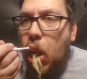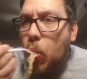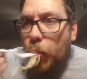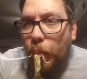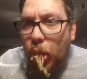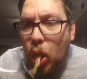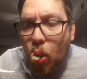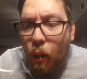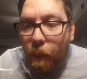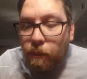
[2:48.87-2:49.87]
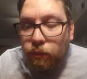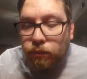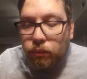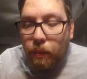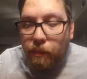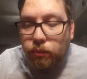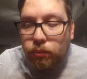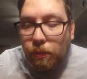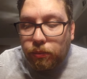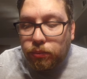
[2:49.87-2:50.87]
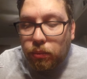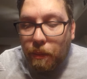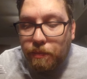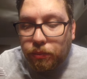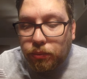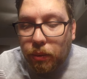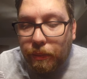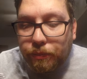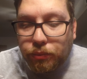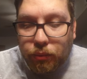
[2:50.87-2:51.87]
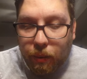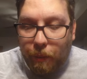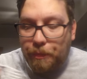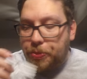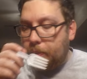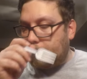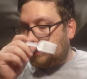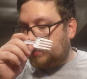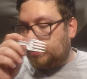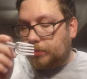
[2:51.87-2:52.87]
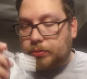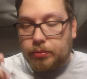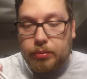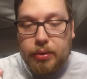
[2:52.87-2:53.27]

Nobody speaks.